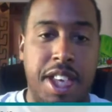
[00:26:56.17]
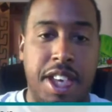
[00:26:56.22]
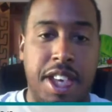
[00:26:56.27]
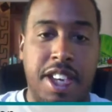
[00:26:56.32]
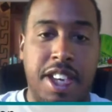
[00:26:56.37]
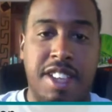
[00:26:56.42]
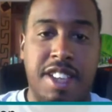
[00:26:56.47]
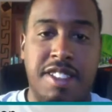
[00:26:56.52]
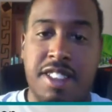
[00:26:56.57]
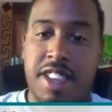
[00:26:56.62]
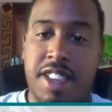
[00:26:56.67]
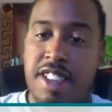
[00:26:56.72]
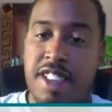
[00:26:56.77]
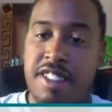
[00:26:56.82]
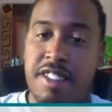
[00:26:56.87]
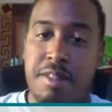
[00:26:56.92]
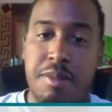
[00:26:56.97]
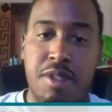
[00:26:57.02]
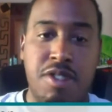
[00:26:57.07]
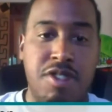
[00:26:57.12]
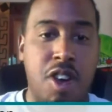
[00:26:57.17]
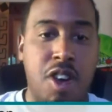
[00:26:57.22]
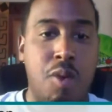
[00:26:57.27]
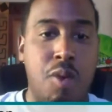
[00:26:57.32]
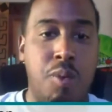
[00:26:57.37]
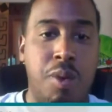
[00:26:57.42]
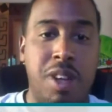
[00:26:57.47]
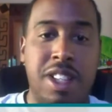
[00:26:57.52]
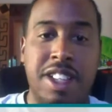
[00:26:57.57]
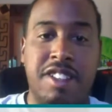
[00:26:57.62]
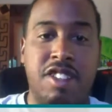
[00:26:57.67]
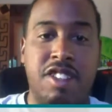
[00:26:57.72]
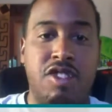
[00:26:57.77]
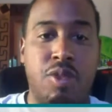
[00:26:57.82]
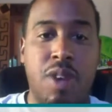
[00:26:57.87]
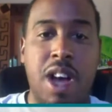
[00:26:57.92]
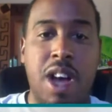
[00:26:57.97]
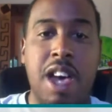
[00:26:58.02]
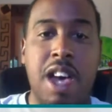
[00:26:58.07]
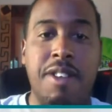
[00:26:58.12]
Because customers are willing to
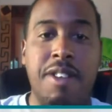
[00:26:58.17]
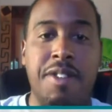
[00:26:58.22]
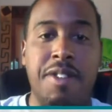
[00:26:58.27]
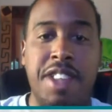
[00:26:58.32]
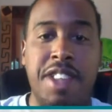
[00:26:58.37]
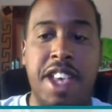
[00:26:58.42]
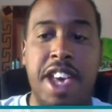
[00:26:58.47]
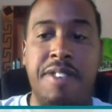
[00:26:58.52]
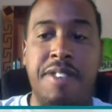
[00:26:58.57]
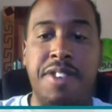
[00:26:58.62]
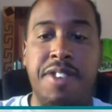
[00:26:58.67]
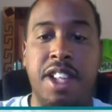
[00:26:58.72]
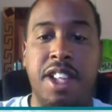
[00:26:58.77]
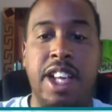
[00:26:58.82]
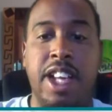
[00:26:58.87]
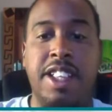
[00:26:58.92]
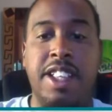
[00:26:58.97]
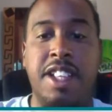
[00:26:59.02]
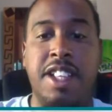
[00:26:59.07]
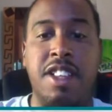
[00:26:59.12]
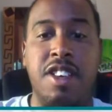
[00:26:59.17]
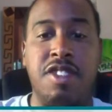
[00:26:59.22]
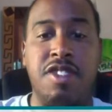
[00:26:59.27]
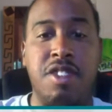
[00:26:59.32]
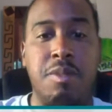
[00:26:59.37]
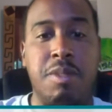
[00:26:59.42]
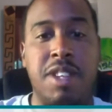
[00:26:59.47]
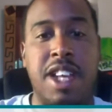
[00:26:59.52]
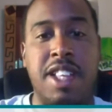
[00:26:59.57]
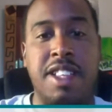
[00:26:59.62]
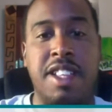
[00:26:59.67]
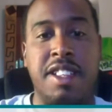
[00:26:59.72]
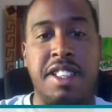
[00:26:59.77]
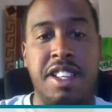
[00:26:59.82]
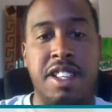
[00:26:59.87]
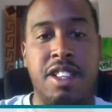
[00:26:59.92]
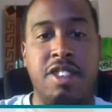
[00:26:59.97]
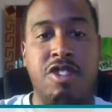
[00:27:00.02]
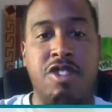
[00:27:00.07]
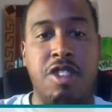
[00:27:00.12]
drive if they feel like they know someone at the
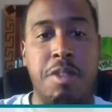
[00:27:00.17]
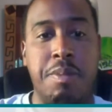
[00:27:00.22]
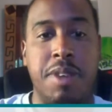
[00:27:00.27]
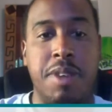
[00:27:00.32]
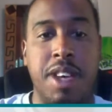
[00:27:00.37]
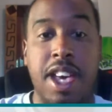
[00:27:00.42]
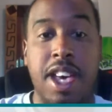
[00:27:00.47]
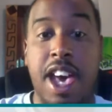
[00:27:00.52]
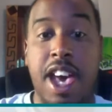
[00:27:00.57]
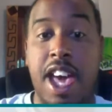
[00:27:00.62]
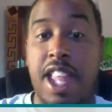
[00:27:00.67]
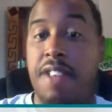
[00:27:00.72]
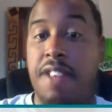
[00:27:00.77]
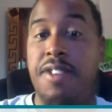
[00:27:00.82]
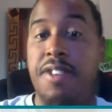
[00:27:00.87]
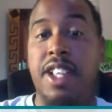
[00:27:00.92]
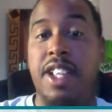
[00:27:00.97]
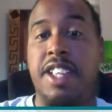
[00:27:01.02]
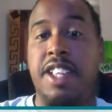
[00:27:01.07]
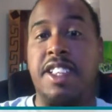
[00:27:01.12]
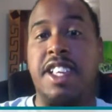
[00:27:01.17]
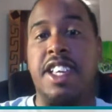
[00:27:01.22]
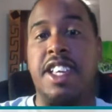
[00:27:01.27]
dealership and they feel like they can